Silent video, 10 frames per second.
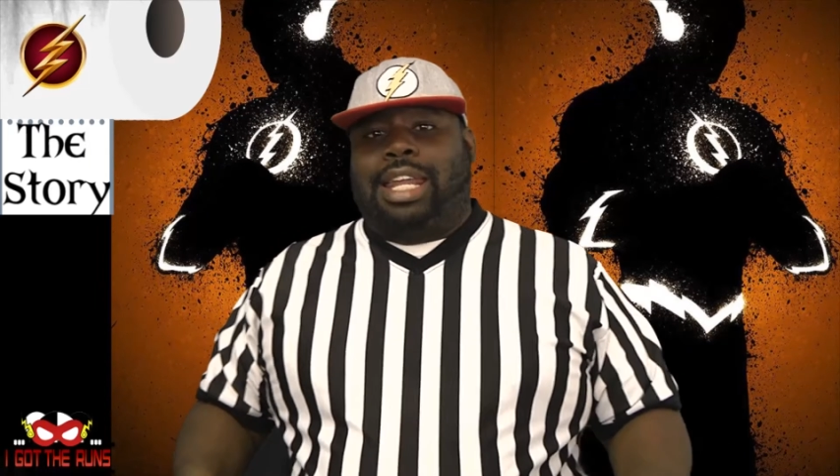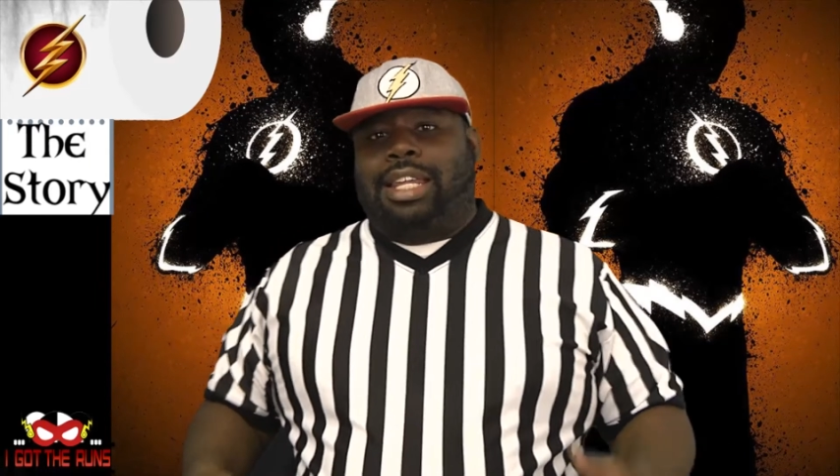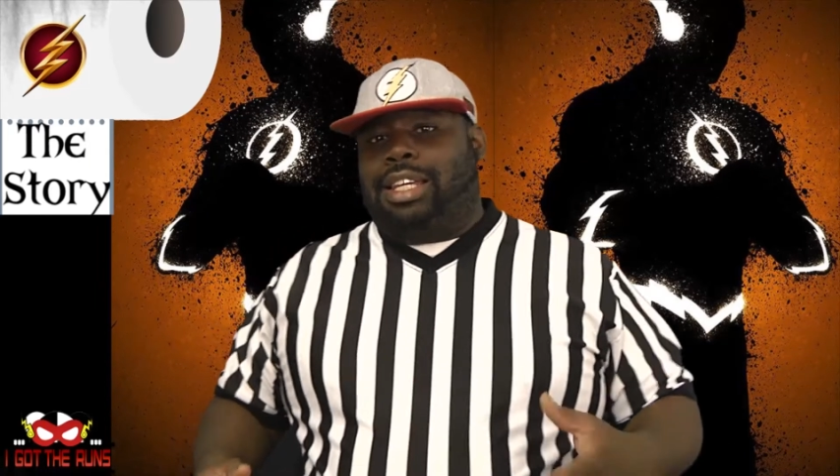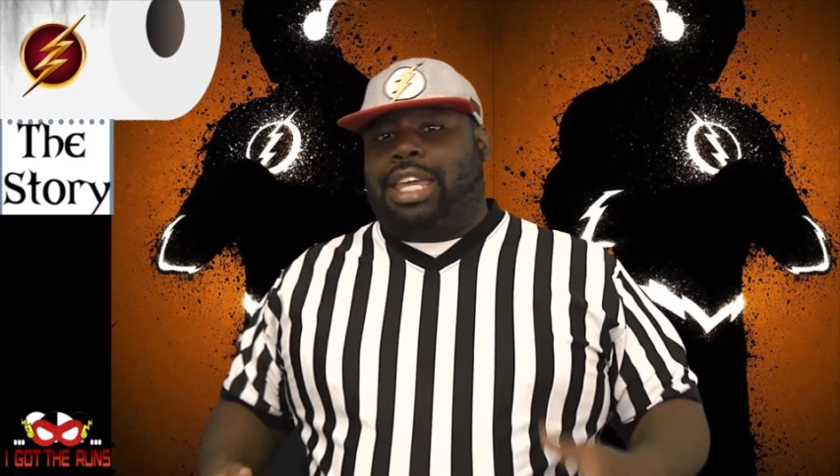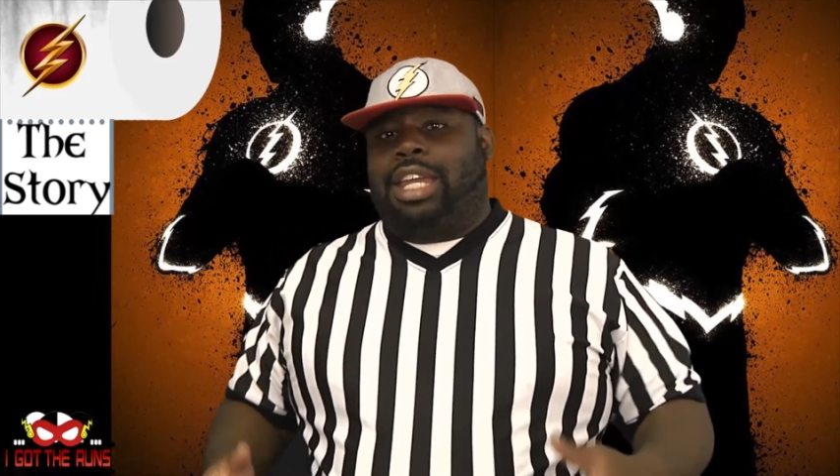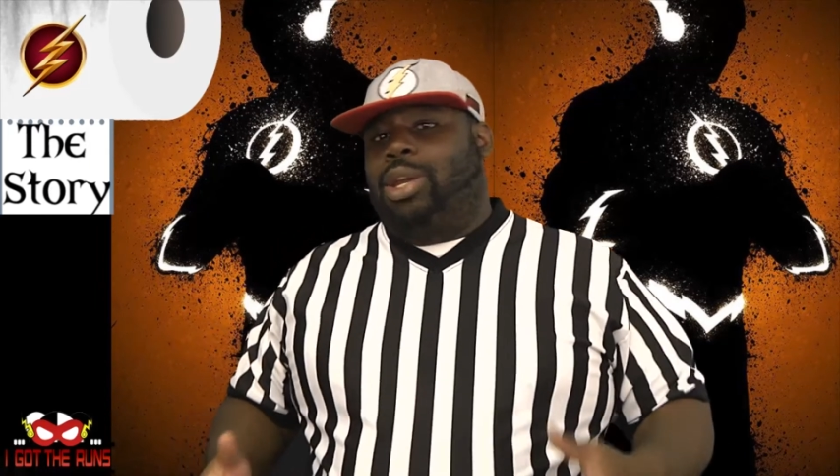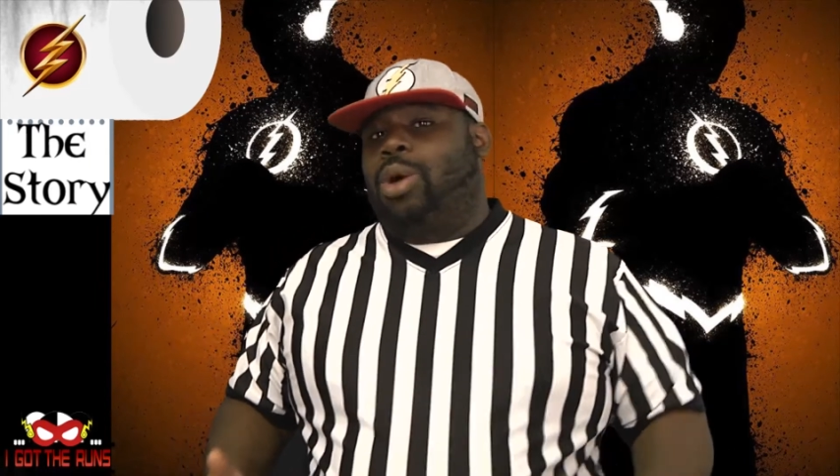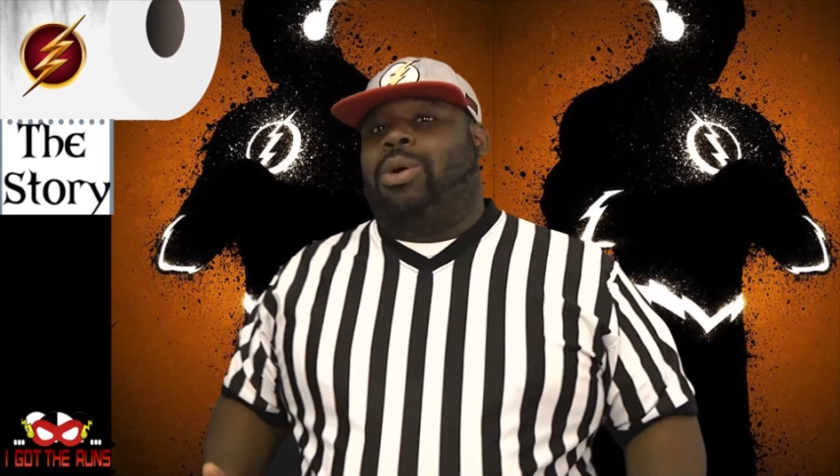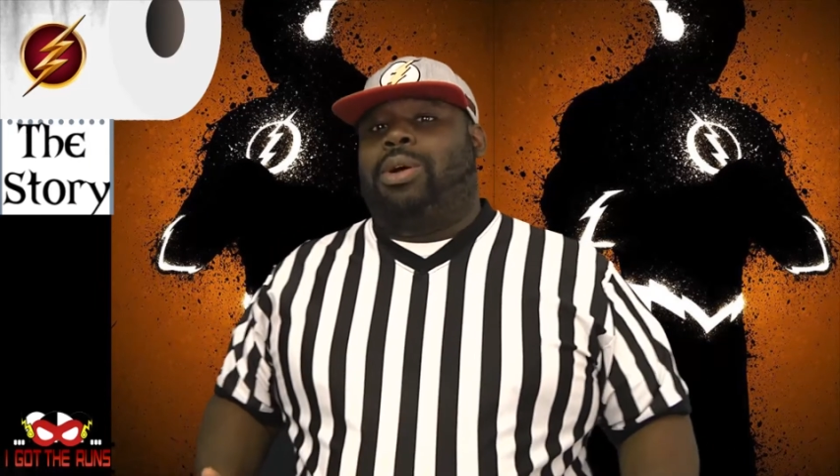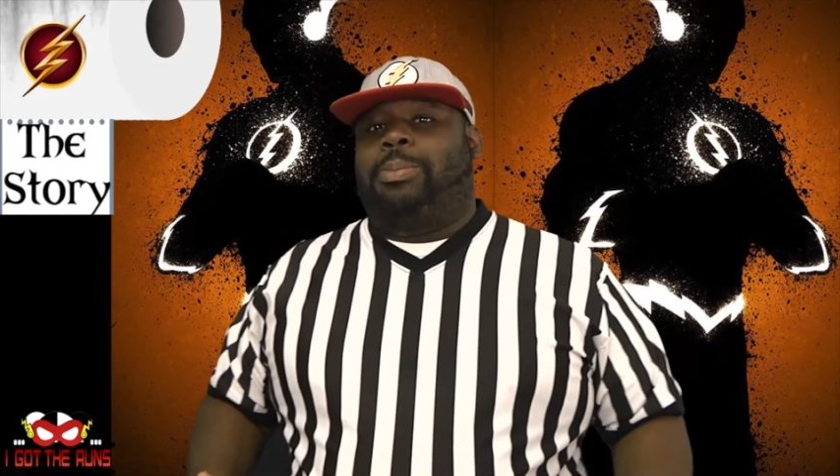and they look at
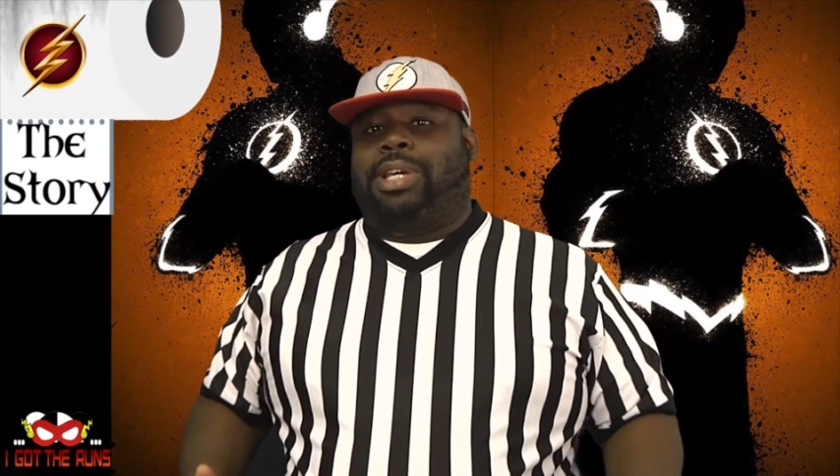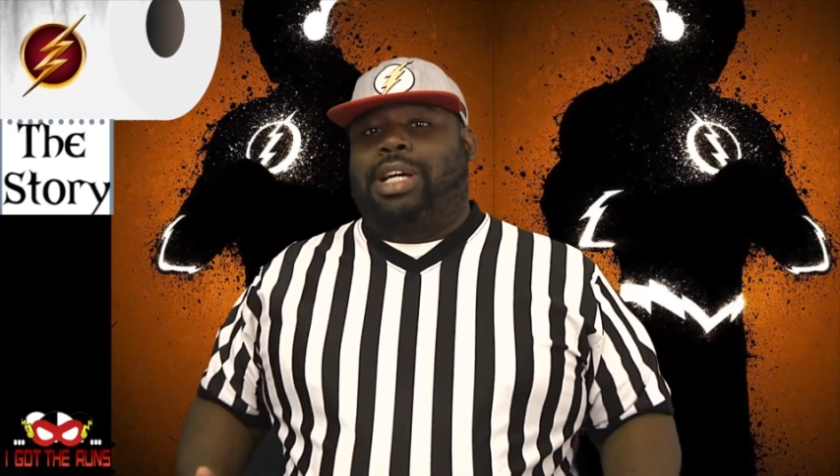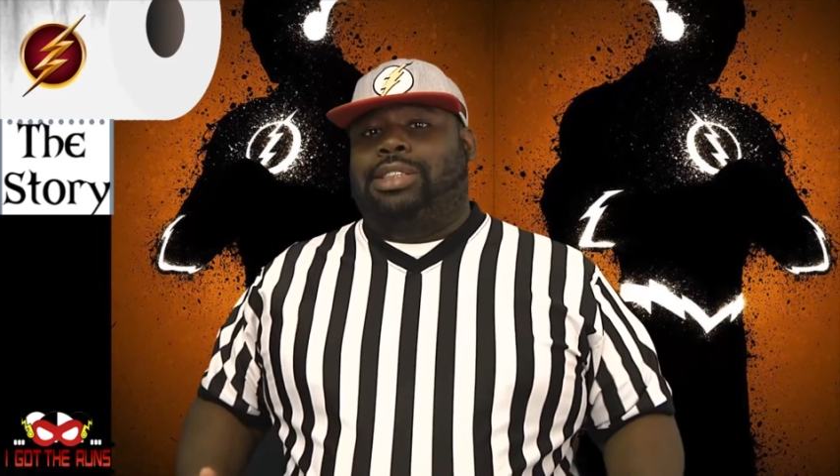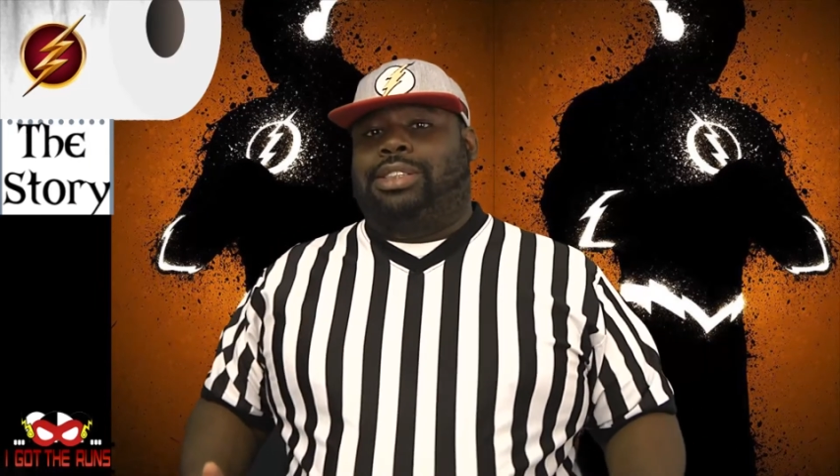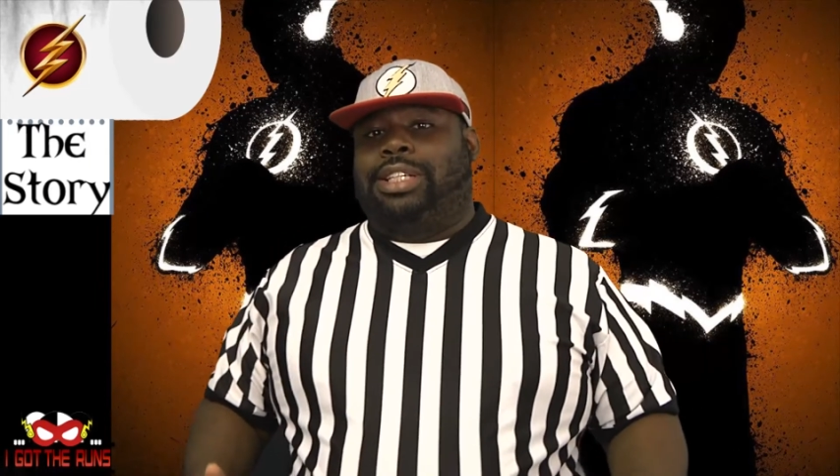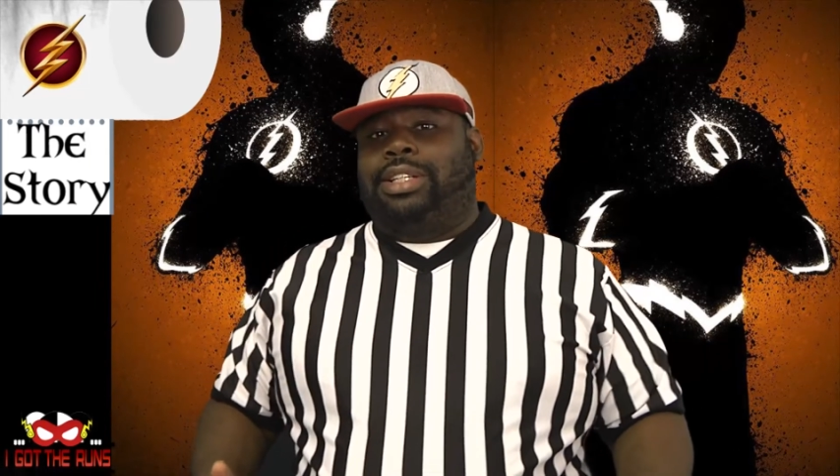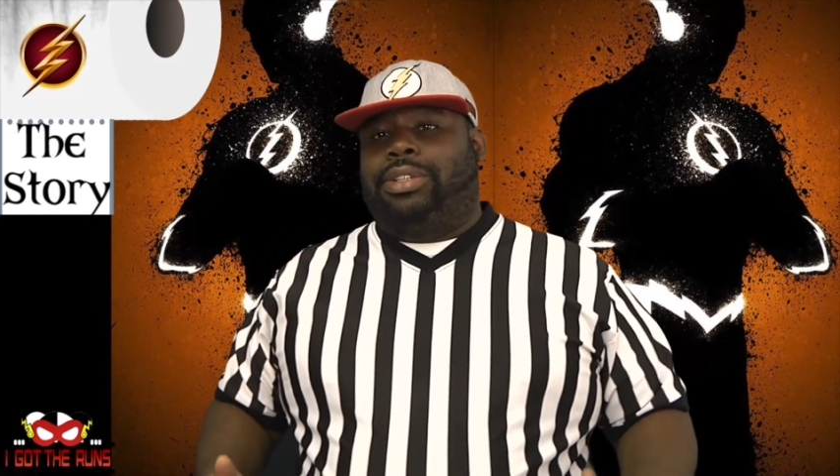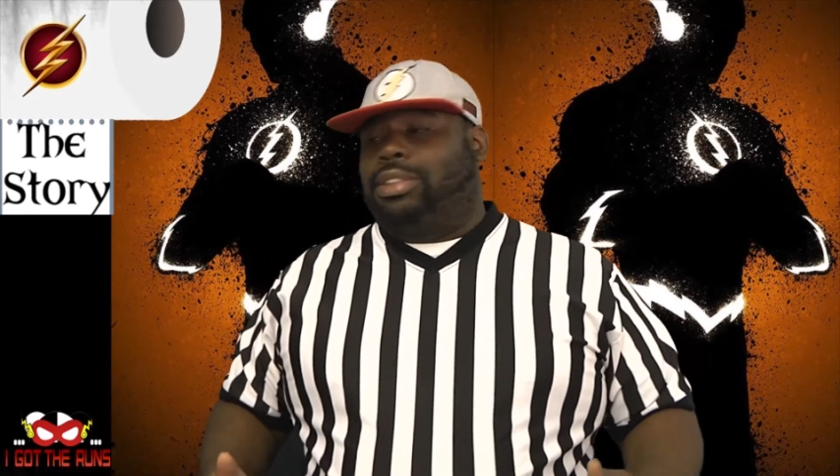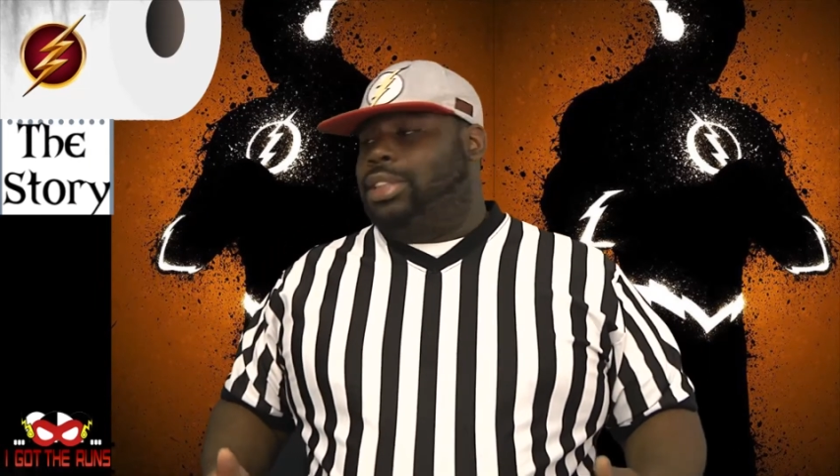Nora because she